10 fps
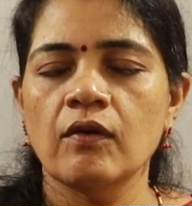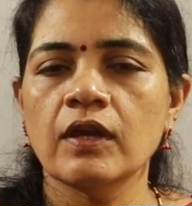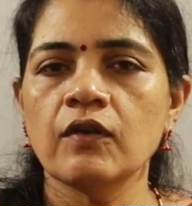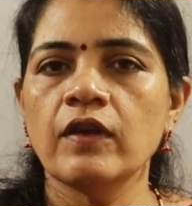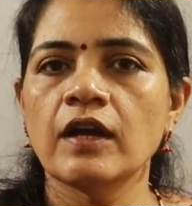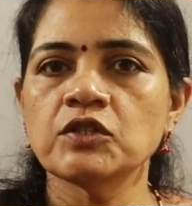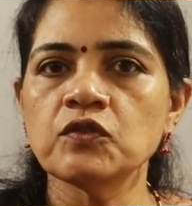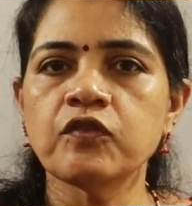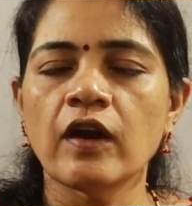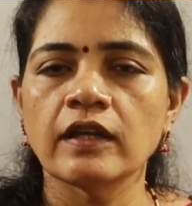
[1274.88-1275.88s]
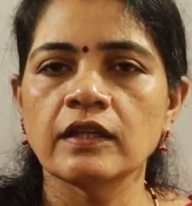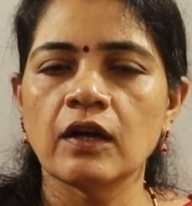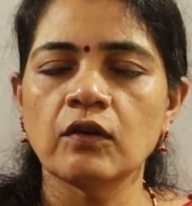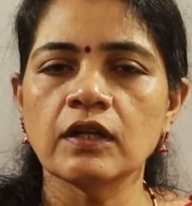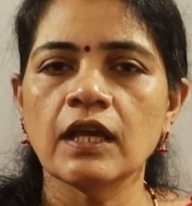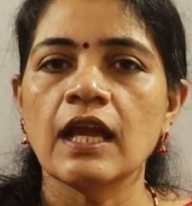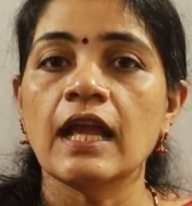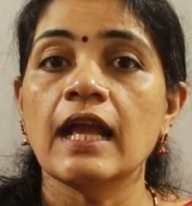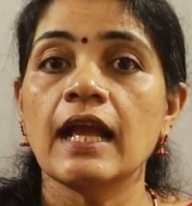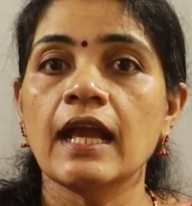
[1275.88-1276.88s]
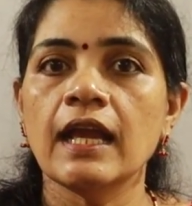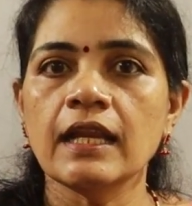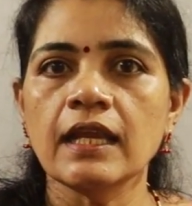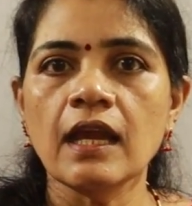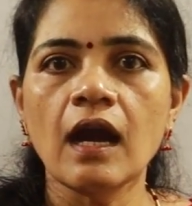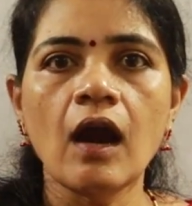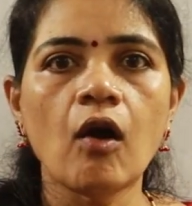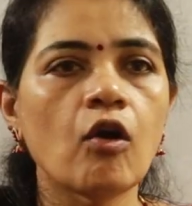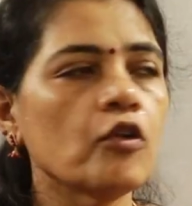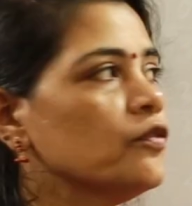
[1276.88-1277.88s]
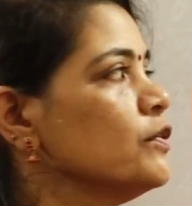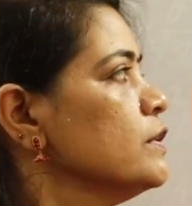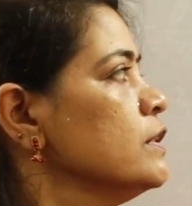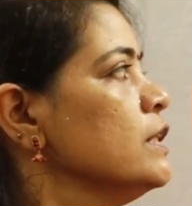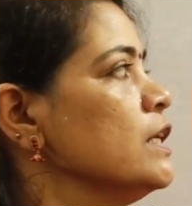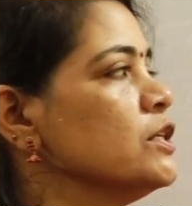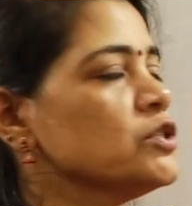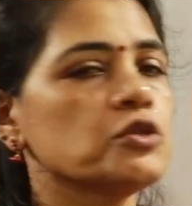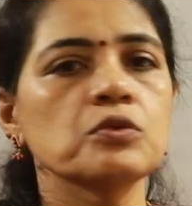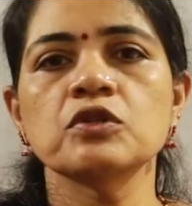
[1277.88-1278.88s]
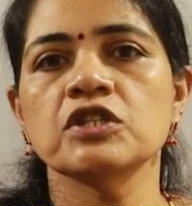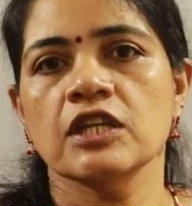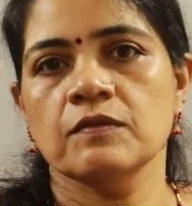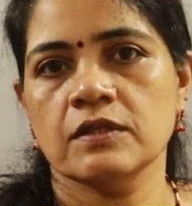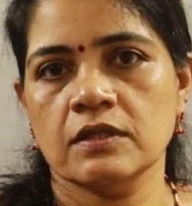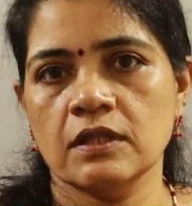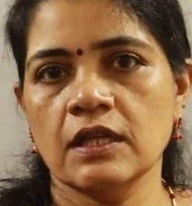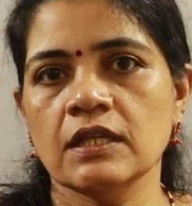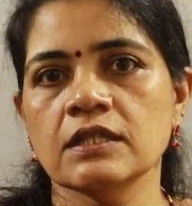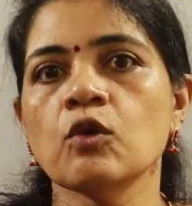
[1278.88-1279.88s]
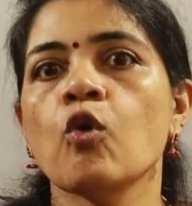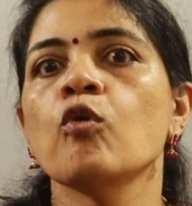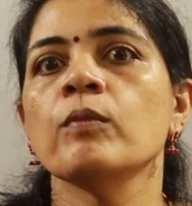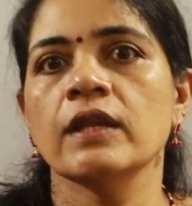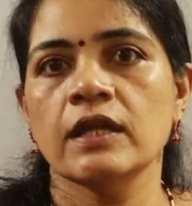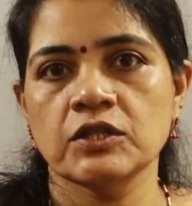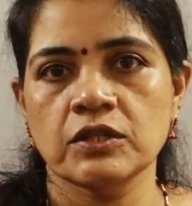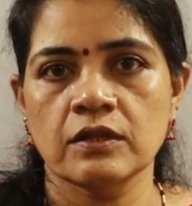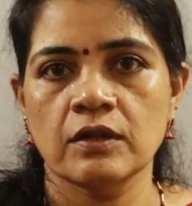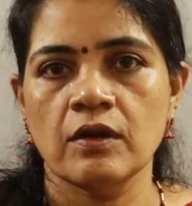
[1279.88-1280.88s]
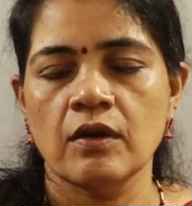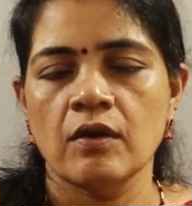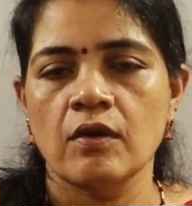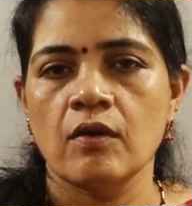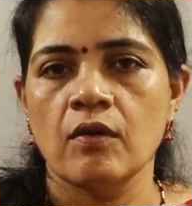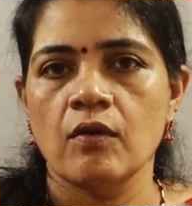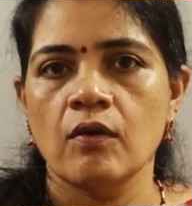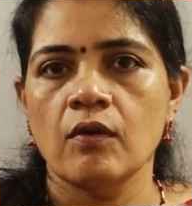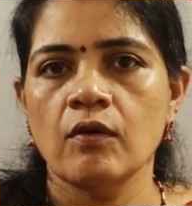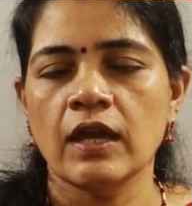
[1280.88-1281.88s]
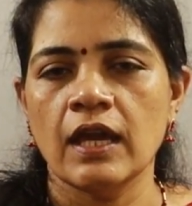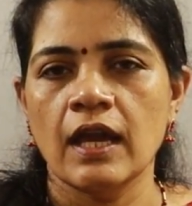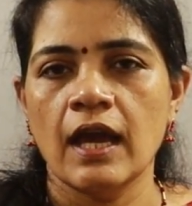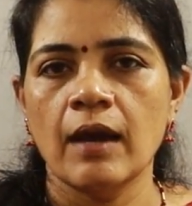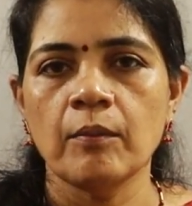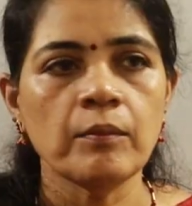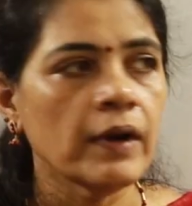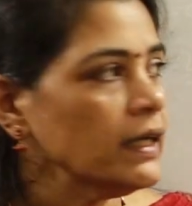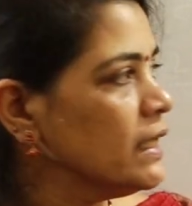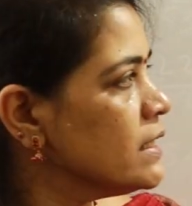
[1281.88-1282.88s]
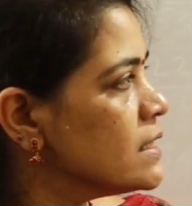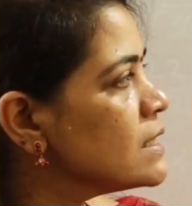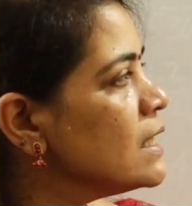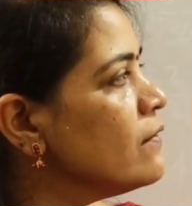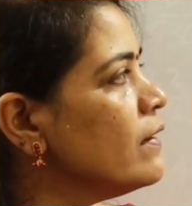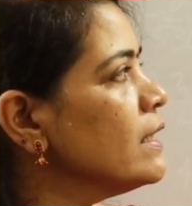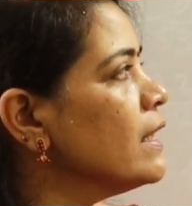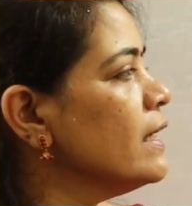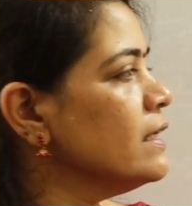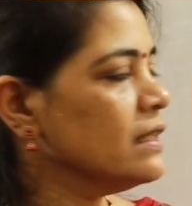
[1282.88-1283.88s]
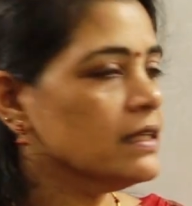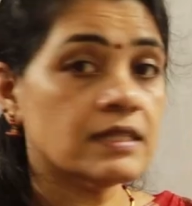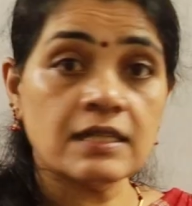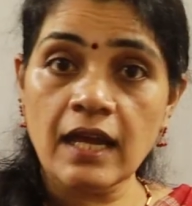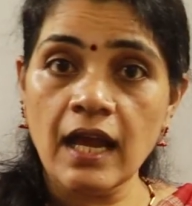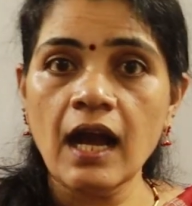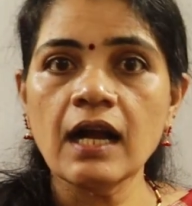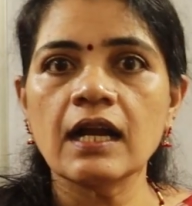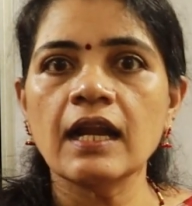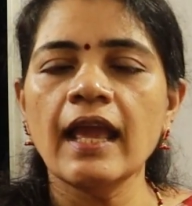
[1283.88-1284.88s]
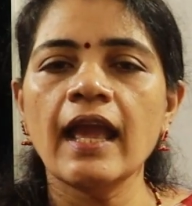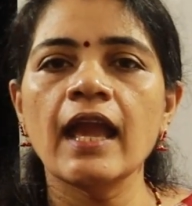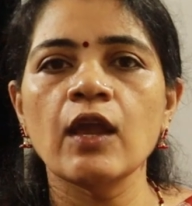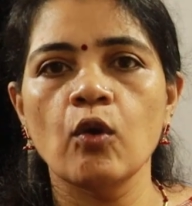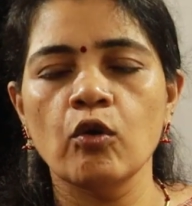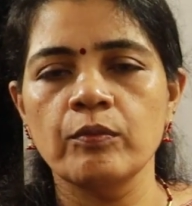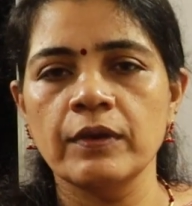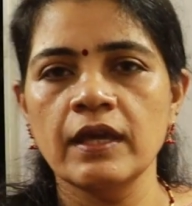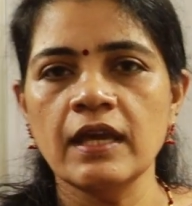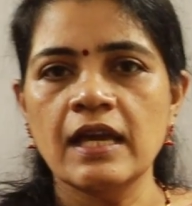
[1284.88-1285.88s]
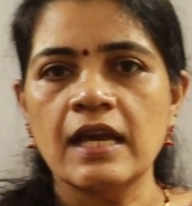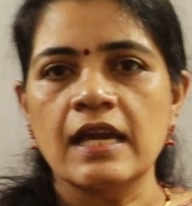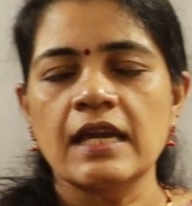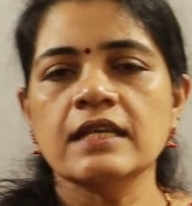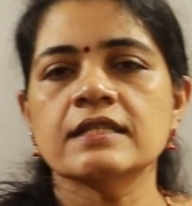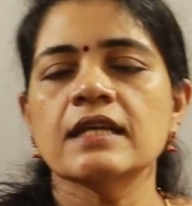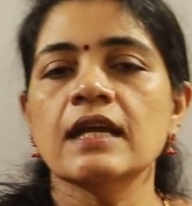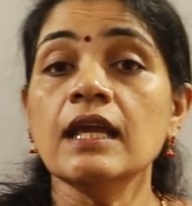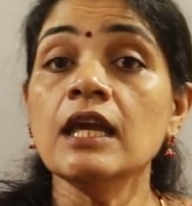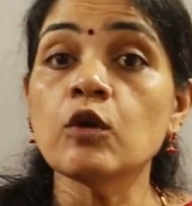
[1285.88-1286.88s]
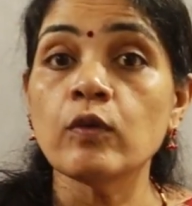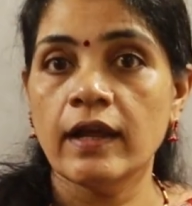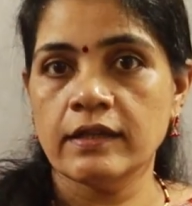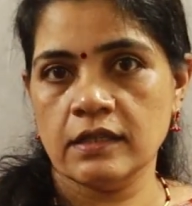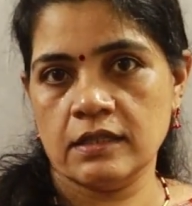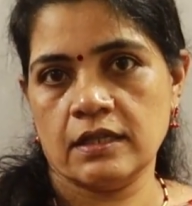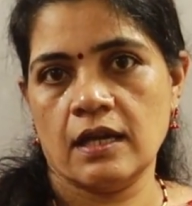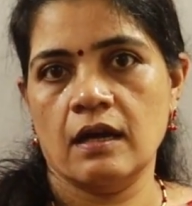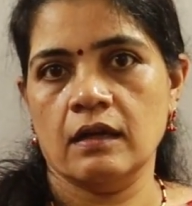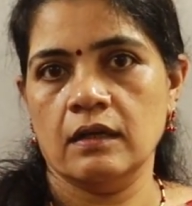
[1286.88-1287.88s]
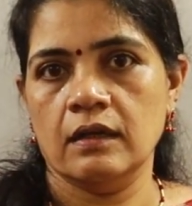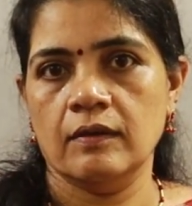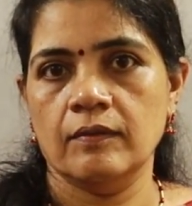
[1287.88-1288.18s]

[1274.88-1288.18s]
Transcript: Okay, we have to find out area of these two shapes, that is a combination. Okay, but it is given that this triangle AOB is an equilateral triangle.